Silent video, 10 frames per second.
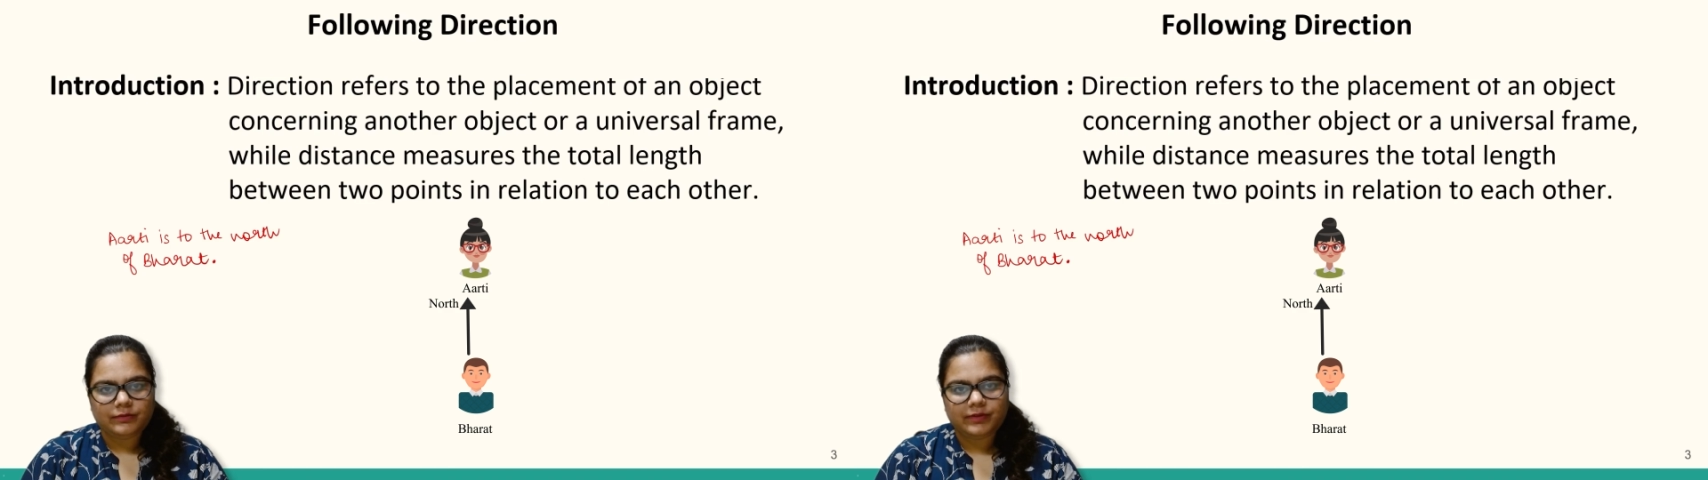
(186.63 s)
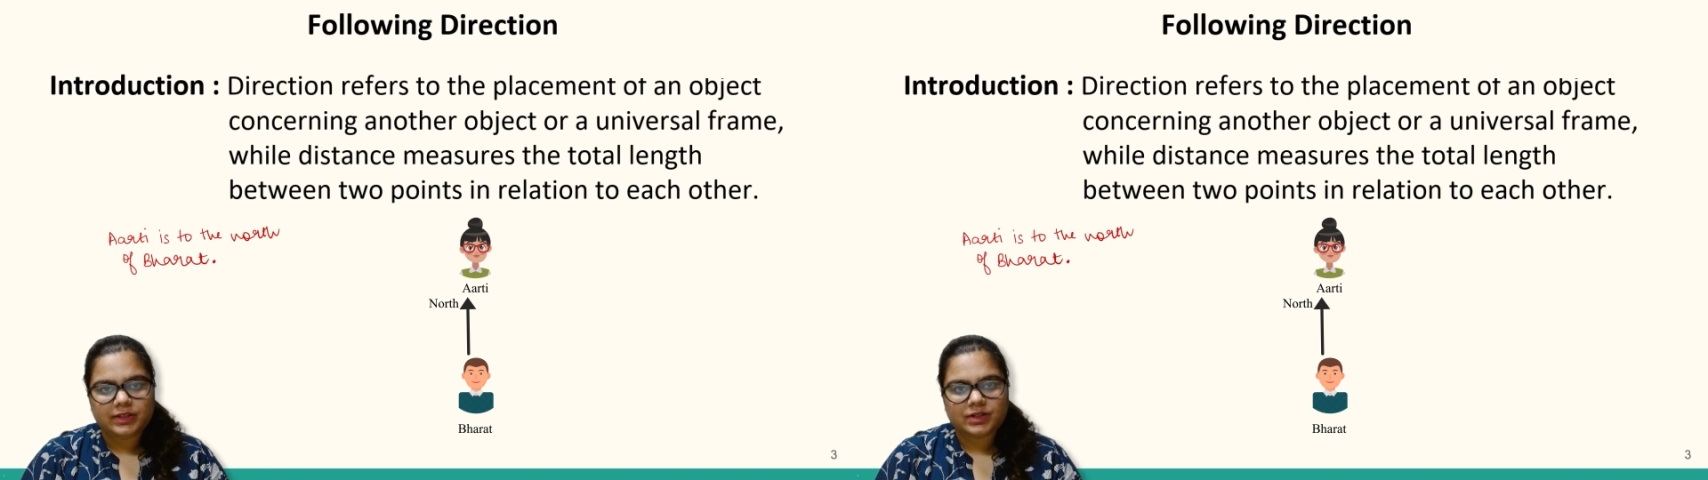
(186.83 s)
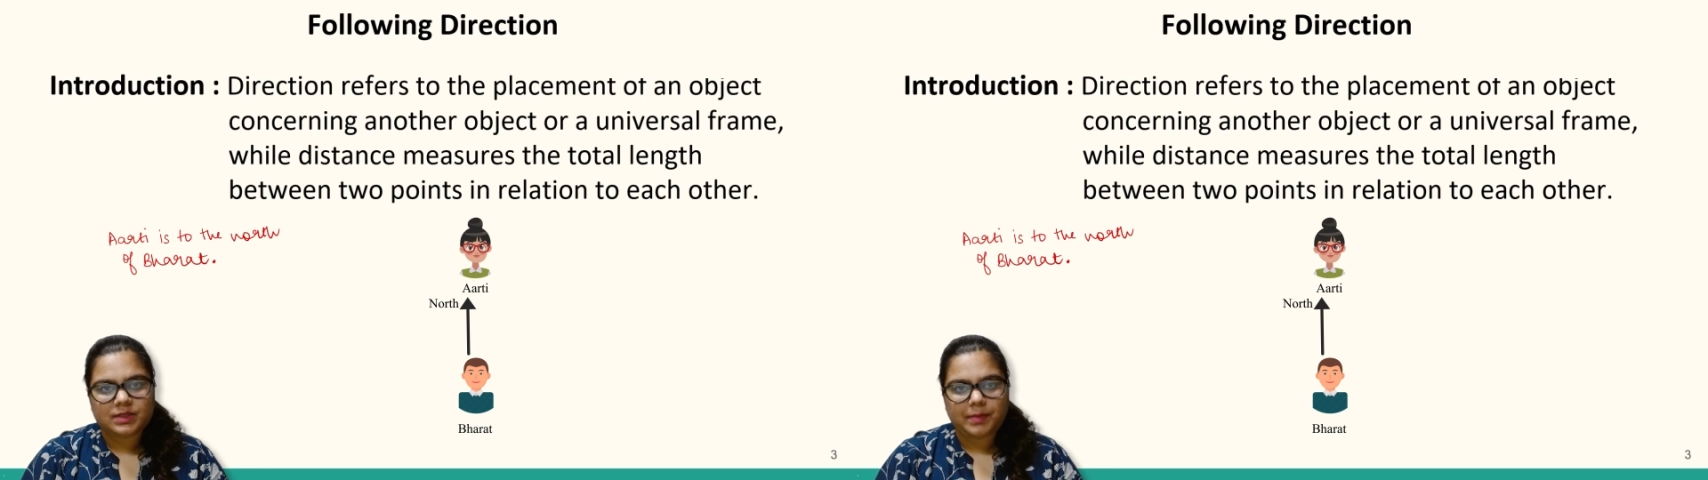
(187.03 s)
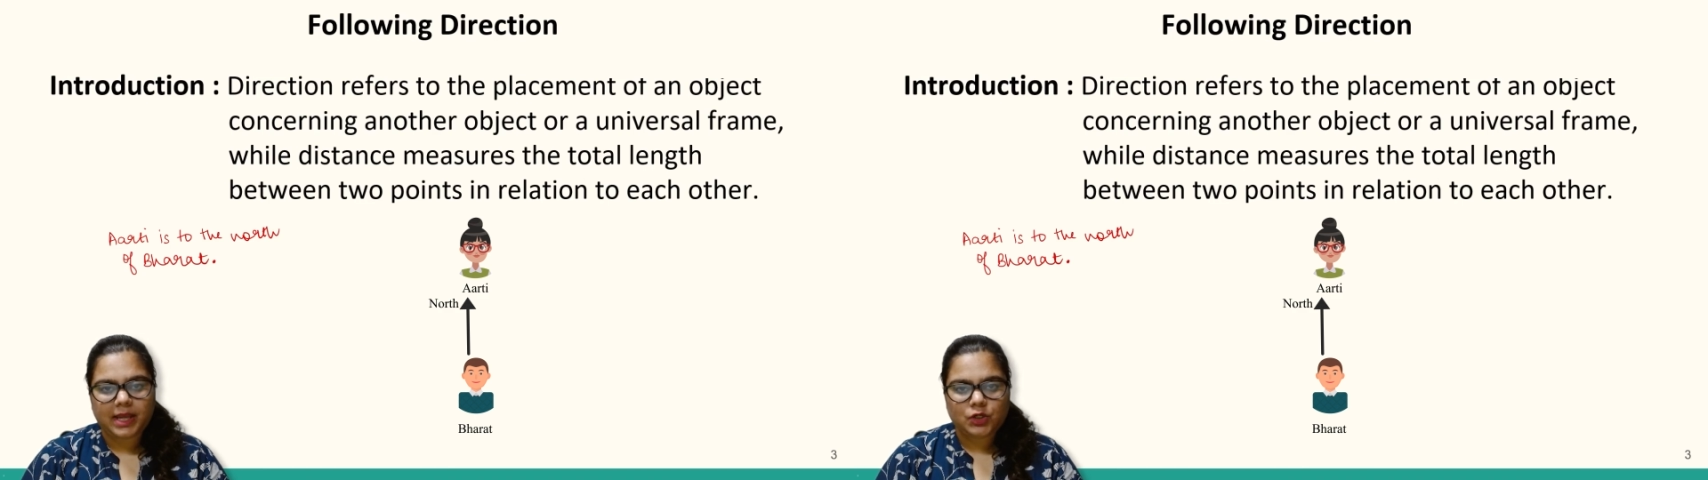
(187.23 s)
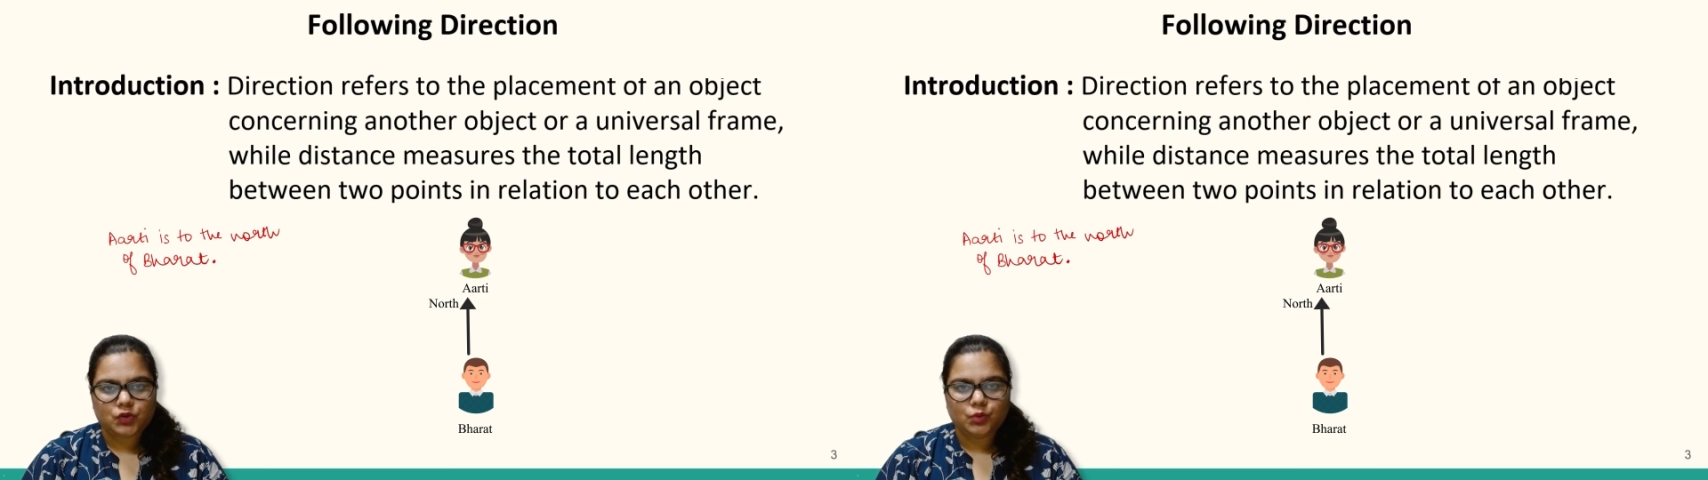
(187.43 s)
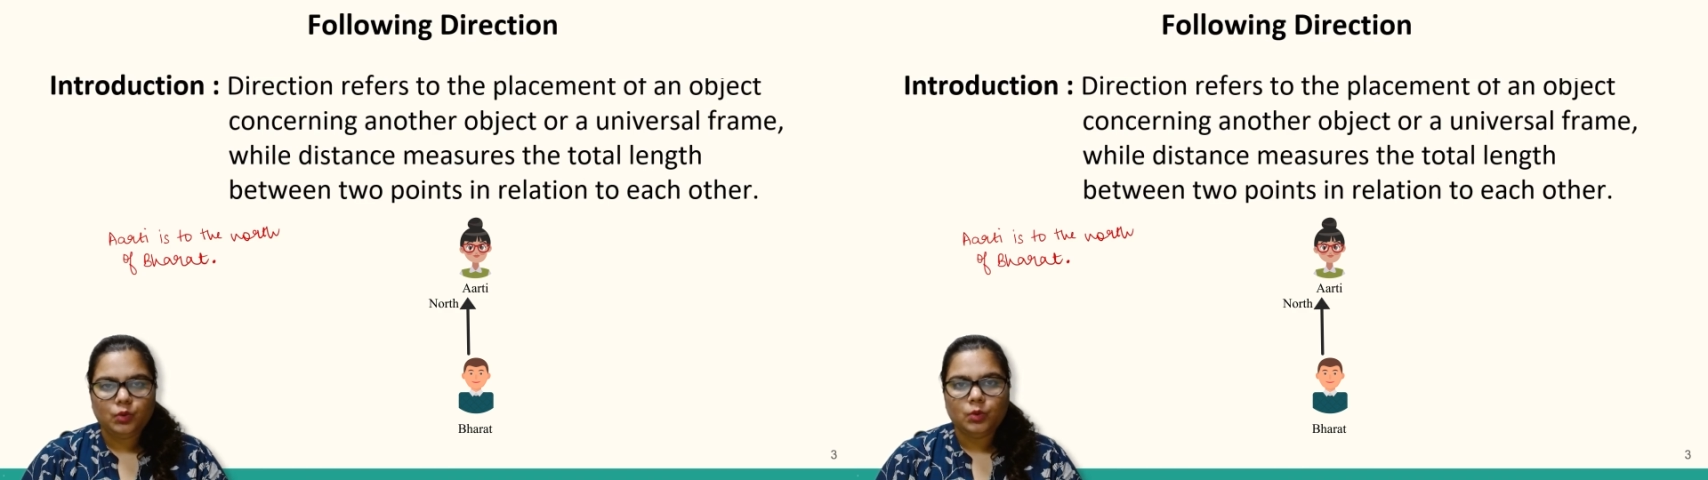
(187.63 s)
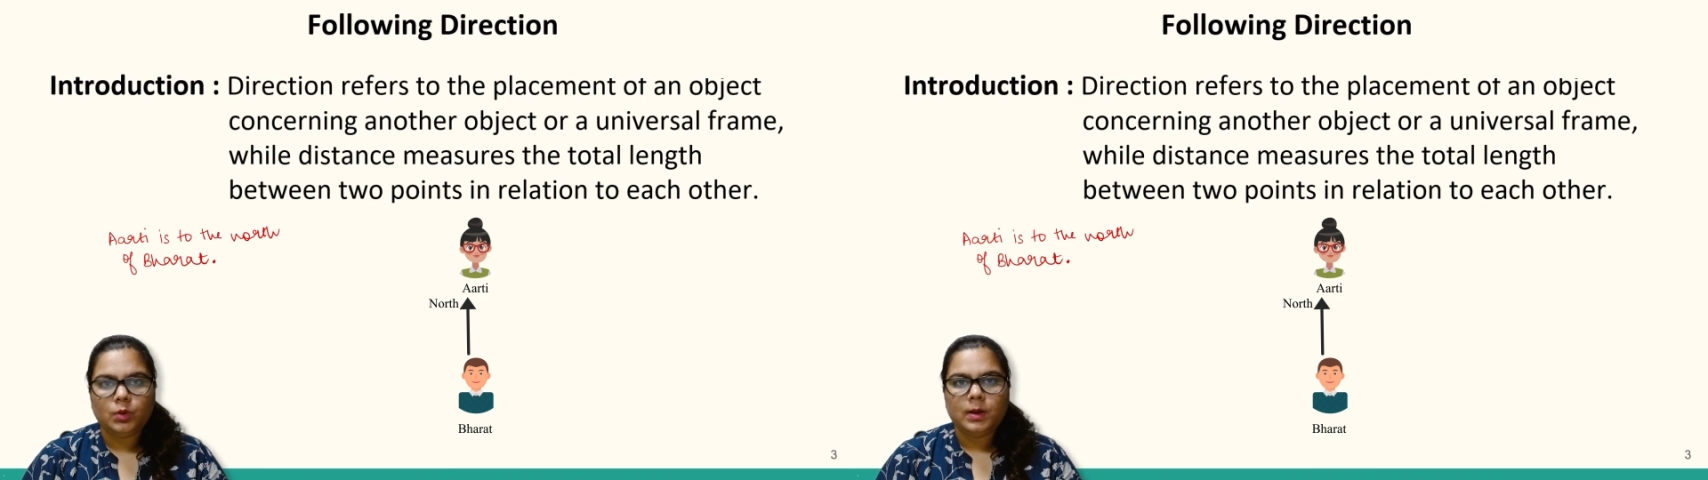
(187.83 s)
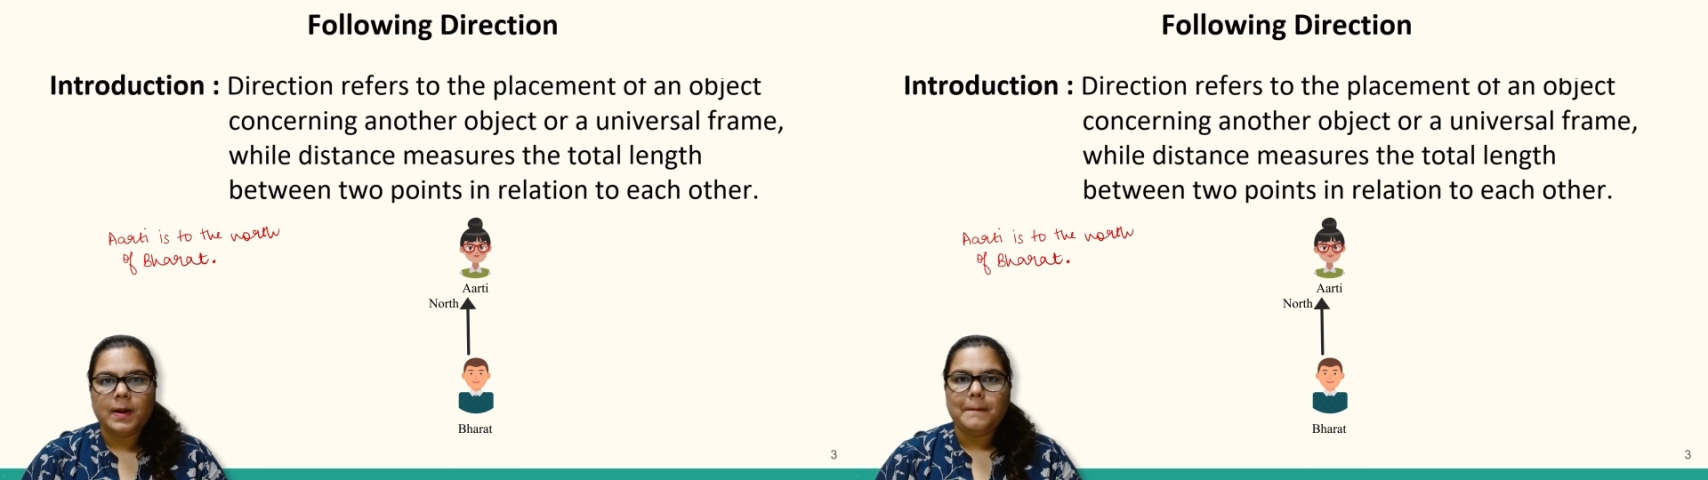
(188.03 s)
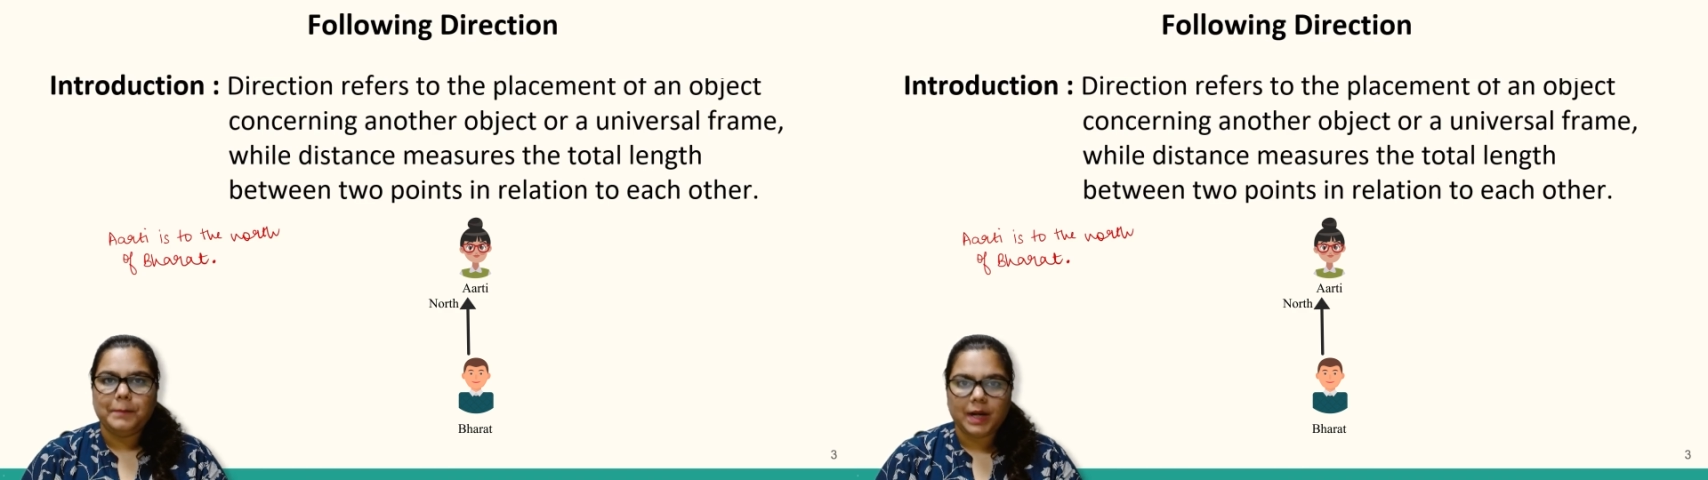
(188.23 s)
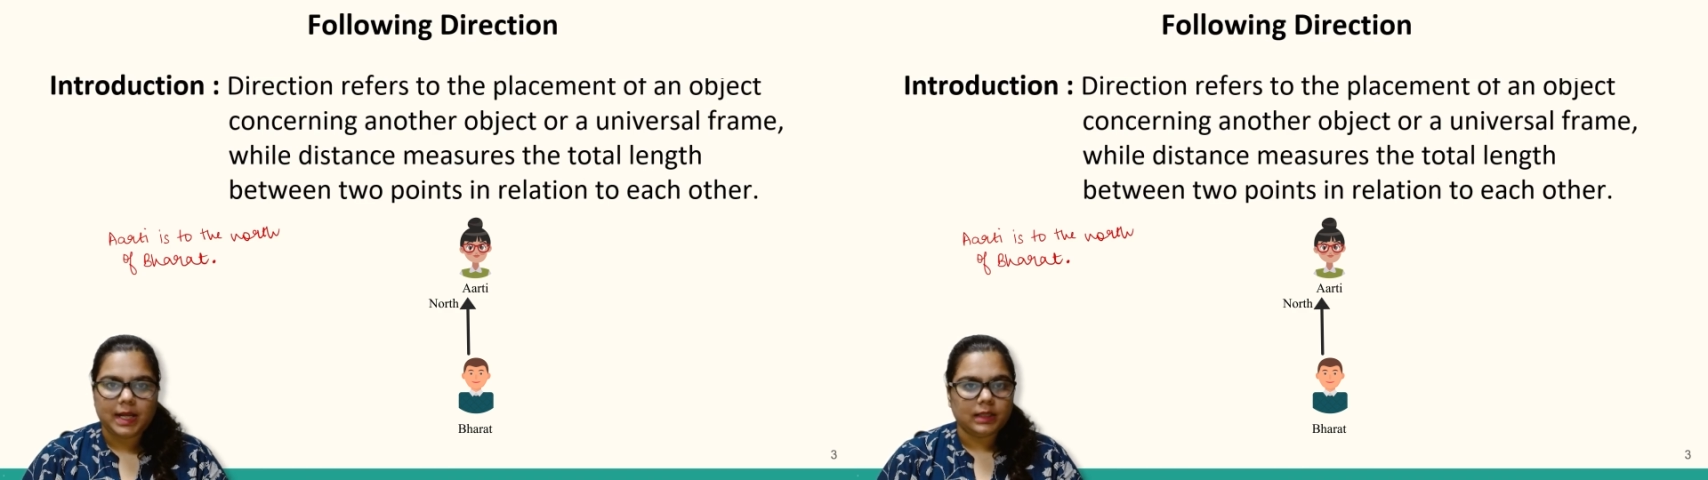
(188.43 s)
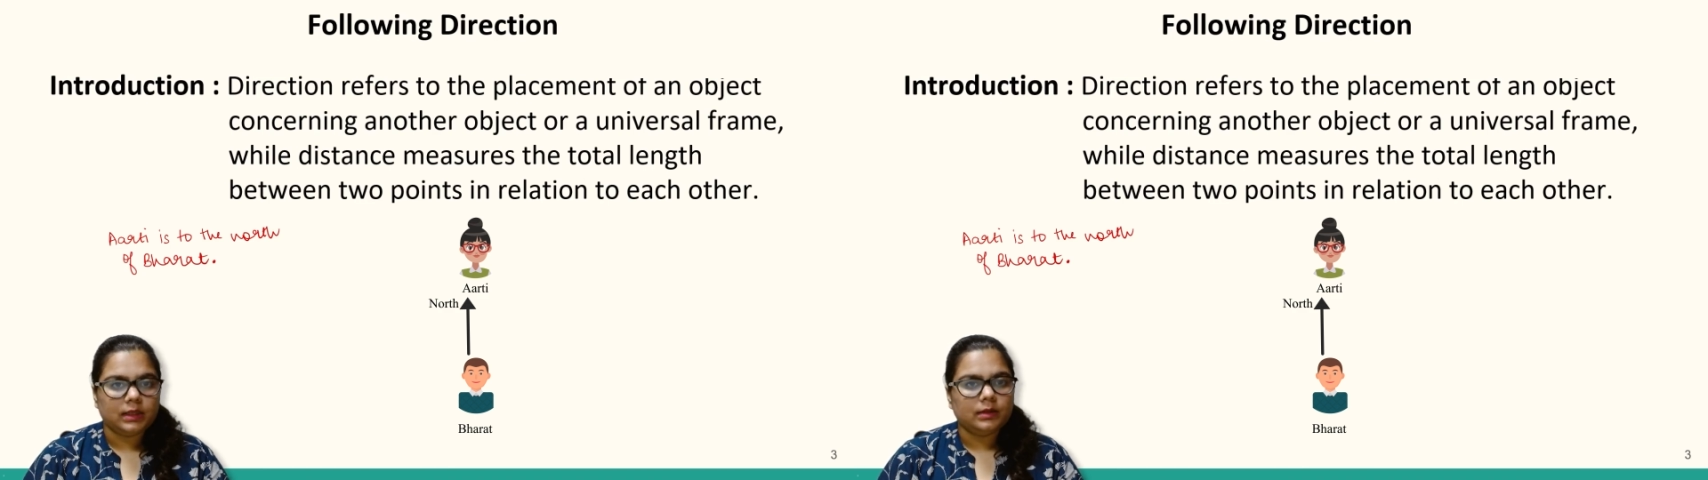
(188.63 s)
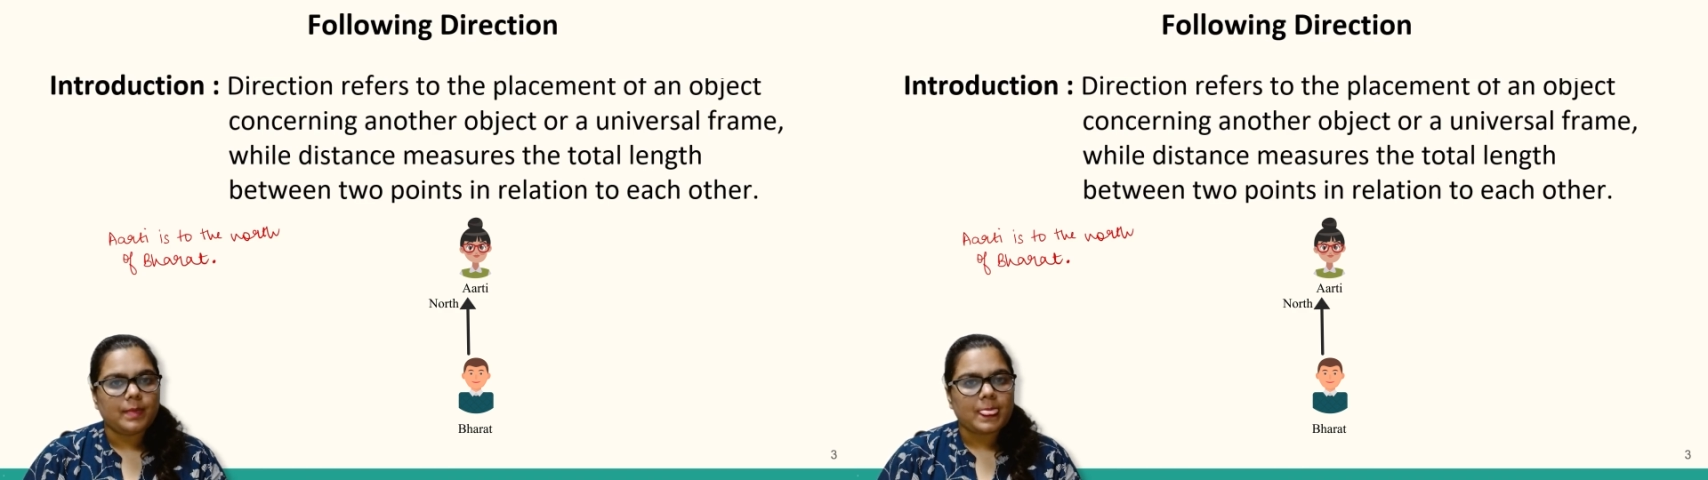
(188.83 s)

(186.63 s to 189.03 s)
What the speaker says: with respect to Bharat.